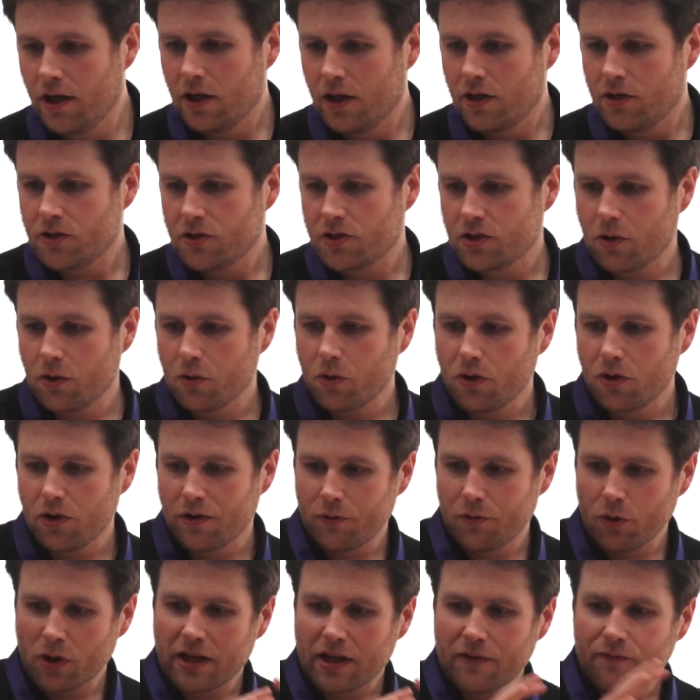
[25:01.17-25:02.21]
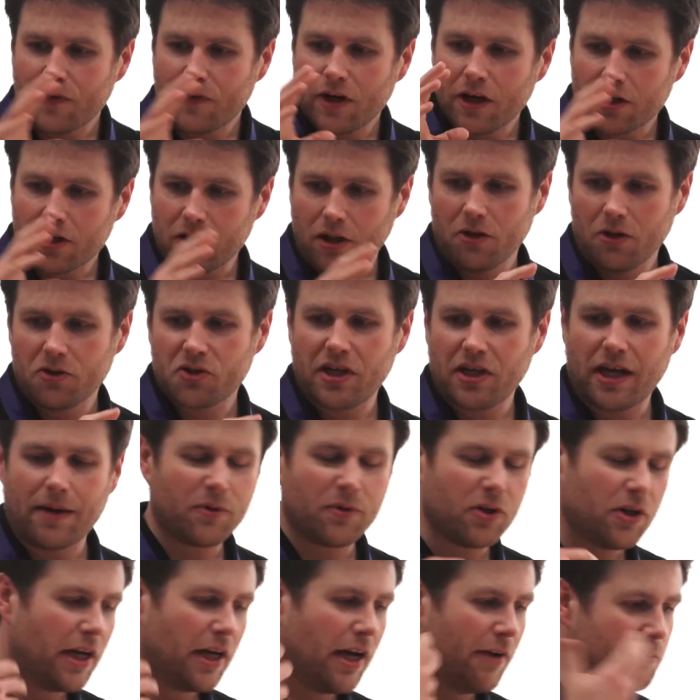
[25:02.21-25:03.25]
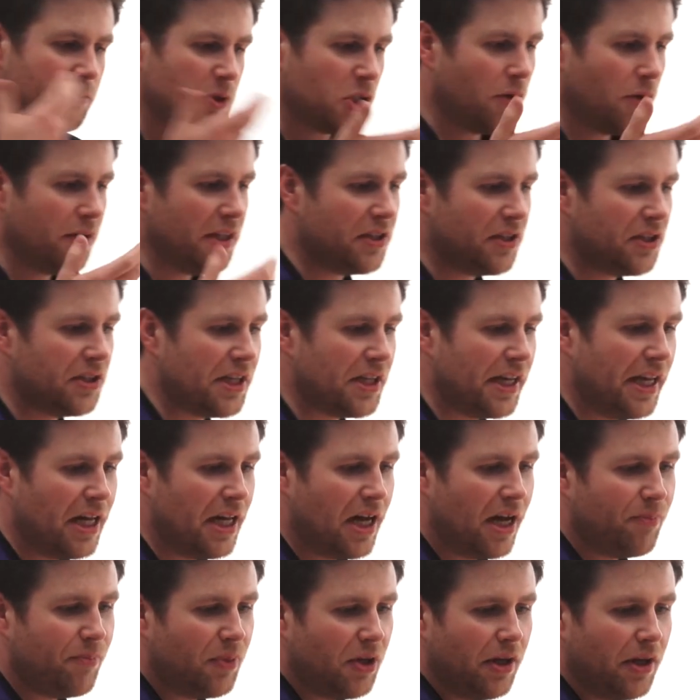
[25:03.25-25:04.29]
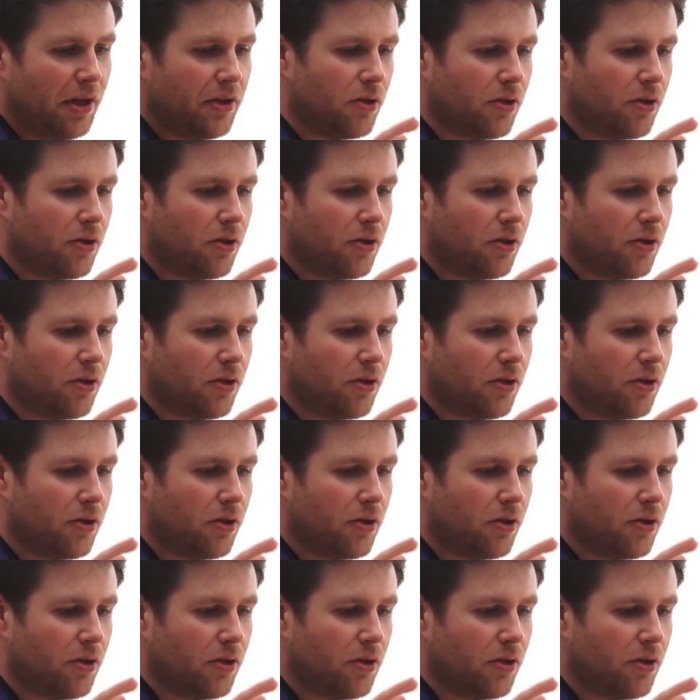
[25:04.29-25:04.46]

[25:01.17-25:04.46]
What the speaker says: So looking very closely, I'm showing this as an EIP.